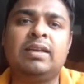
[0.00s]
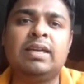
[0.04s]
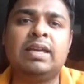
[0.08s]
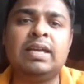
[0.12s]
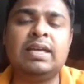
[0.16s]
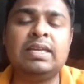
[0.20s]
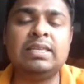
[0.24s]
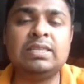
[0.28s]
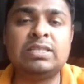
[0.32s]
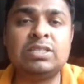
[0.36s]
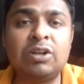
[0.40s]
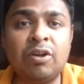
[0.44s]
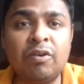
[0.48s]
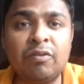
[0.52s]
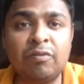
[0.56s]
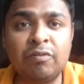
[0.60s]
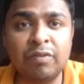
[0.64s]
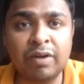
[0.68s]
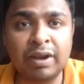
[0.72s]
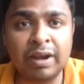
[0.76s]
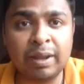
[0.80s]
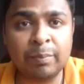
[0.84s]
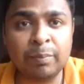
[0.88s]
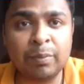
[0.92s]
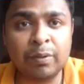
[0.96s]
Instead of
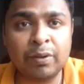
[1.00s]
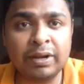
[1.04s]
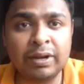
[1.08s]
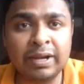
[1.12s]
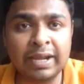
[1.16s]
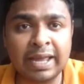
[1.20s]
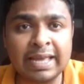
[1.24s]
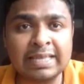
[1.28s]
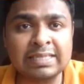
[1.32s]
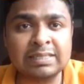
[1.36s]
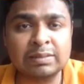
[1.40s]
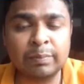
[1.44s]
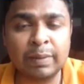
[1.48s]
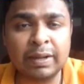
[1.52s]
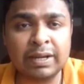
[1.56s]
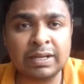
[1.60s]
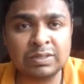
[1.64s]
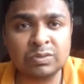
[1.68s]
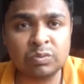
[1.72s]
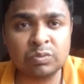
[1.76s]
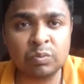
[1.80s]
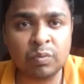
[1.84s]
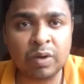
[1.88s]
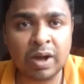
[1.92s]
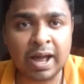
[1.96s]
1 upon x
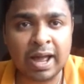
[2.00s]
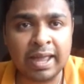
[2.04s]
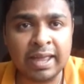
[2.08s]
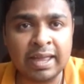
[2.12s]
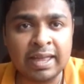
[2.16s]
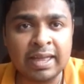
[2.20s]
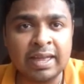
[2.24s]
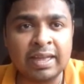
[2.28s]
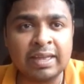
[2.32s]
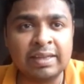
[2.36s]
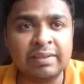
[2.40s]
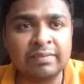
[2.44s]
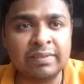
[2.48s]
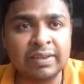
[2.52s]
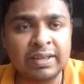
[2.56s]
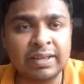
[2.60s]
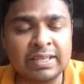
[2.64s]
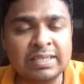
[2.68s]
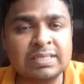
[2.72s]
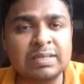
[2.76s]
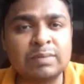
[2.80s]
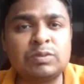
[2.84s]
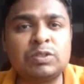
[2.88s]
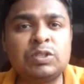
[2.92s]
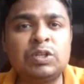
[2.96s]
minus y, we can
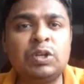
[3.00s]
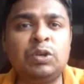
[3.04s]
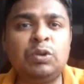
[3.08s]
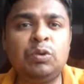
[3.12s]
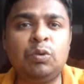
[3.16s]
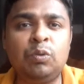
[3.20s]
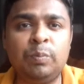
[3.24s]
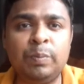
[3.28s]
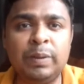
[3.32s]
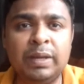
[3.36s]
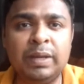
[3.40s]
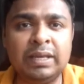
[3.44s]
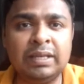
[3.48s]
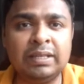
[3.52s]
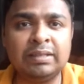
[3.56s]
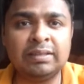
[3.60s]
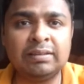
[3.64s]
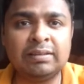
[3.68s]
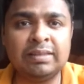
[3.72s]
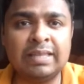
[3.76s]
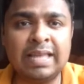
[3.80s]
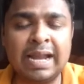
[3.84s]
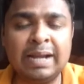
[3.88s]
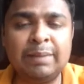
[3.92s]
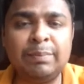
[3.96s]
substitute b.
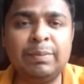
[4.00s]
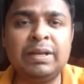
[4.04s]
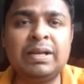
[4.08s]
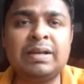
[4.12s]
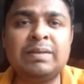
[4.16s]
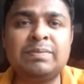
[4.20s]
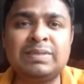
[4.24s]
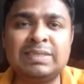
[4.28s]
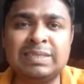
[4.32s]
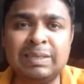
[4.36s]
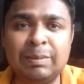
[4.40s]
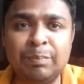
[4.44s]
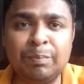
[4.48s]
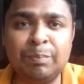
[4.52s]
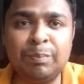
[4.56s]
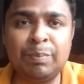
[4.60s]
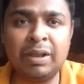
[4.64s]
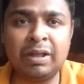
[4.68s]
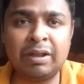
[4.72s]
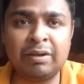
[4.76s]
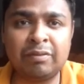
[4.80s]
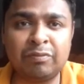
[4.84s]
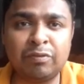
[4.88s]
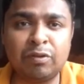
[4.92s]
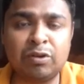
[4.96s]
That becomes
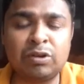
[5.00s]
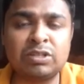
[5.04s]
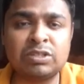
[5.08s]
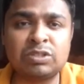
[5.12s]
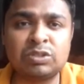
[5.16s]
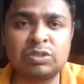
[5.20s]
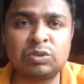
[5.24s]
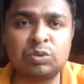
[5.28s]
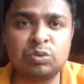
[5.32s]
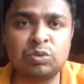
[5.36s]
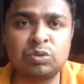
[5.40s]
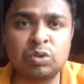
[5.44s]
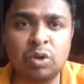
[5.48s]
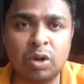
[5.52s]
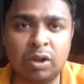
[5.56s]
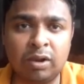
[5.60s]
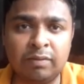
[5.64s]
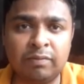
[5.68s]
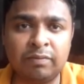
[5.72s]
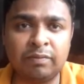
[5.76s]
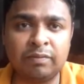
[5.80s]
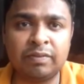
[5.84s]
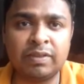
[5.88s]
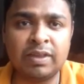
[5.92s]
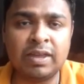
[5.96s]
simpler for us to solve.
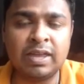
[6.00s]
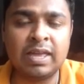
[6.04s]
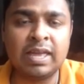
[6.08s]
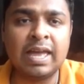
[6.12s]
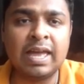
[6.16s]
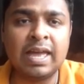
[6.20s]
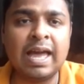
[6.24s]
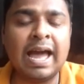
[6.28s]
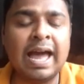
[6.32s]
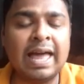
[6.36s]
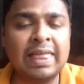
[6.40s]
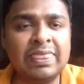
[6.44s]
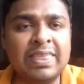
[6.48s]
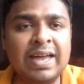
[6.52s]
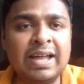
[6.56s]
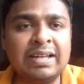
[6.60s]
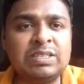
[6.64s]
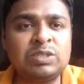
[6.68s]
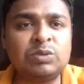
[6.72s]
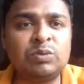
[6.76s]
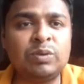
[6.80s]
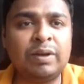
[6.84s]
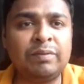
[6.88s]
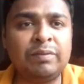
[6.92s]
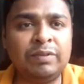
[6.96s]
And
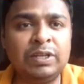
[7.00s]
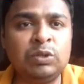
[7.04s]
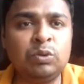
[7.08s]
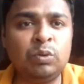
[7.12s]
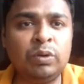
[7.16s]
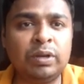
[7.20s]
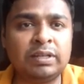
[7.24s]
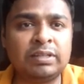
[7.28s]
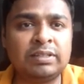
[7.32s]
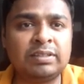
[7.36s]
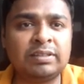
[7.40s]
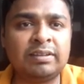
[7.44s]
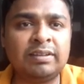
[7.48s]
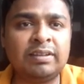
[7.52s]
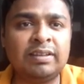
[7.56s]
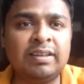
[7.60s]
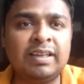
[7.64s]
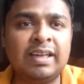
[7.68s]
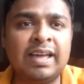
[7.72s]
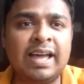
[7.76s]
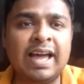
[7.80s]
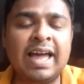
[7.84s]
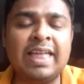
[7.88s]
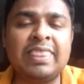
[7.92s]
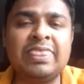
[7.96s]
that's why we do it.
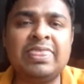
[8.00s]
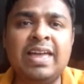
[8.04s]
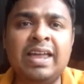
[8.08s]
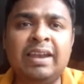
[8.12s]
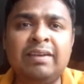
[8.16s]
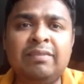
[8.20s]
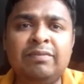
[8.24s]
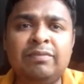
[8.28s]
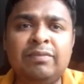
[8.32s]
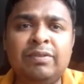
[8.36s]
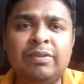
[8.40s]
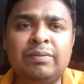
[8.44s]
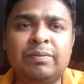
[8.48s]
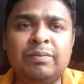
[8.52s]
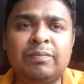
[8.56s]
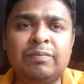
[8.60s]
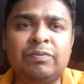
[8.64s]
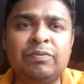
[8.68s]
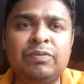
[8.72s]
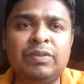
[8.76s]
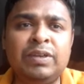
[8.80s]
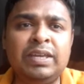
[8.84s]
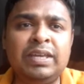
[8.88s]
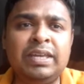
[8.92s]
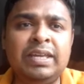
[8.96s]
And then
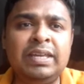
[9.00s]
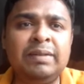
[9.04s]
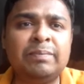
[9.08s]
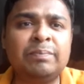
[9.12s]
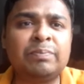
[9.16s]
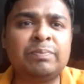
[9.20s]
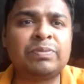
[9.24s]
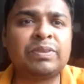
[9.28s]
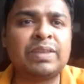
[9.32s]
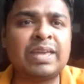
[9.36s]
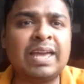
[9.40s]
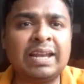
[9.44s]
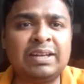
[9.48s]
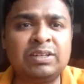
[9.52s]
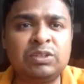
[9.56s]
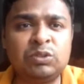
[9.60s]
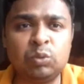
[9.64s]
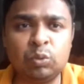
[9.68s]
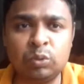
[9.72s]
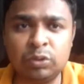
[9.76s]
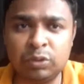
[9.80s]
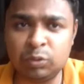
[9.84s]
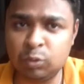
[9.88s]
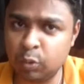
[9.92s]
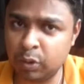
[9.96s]
we get
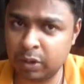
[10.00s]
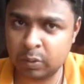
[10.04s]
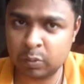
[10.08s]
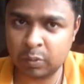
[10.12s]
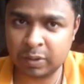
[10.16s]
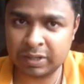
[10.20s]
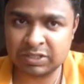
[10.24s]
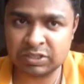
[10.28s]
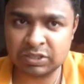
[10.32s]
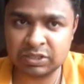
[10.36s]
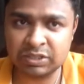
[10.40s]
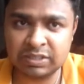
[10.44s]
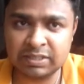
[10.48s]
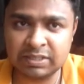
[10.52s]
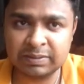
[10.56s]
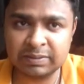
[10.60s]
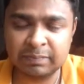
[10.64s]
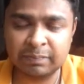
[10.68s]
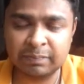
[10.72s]
two new equations.